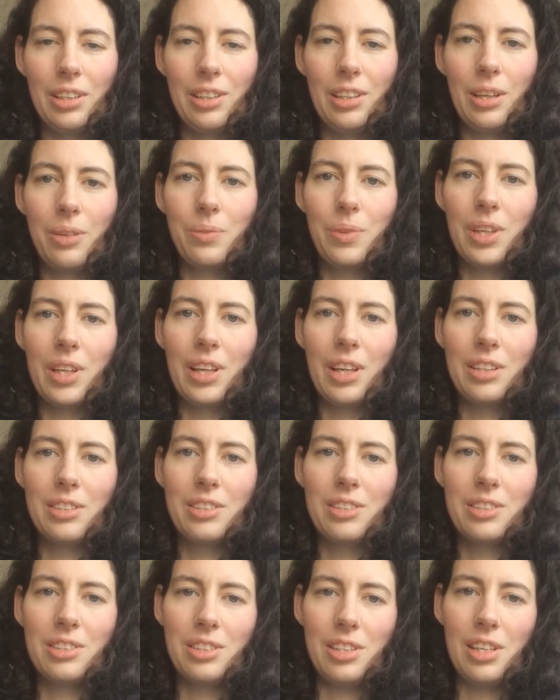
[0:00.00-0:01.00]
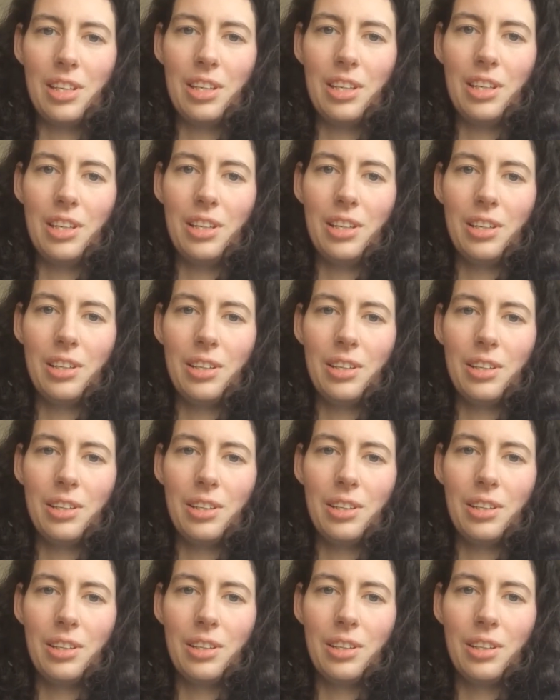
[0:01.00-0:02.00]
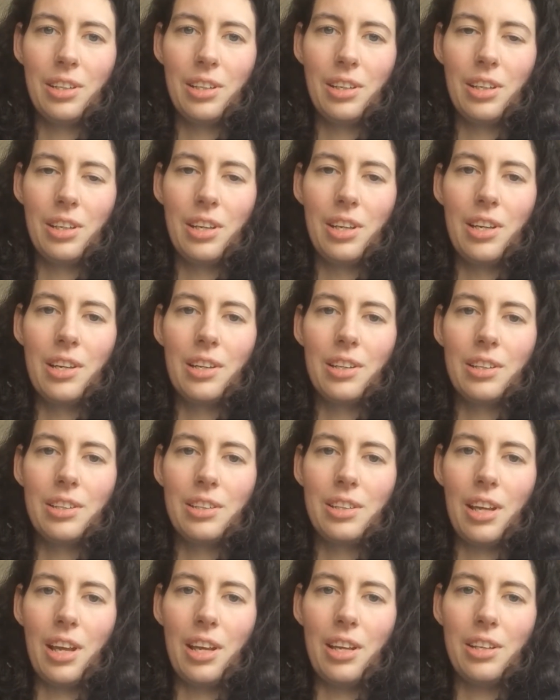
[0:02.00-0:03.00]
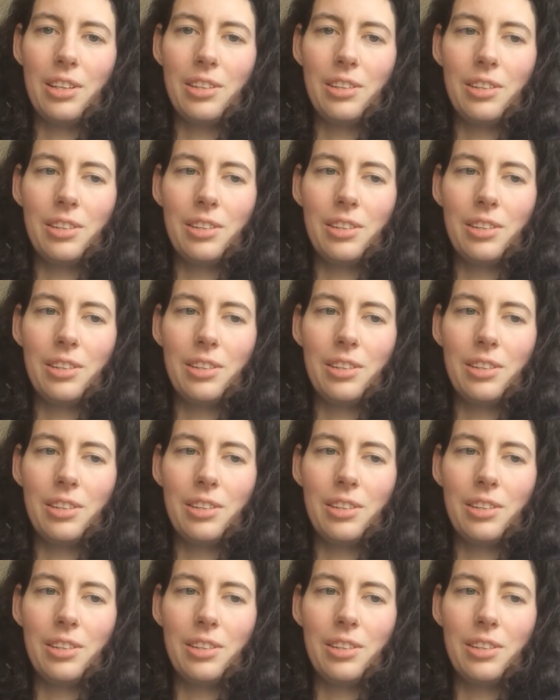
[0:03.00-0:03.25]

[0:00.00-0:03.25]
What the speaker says: then we can see that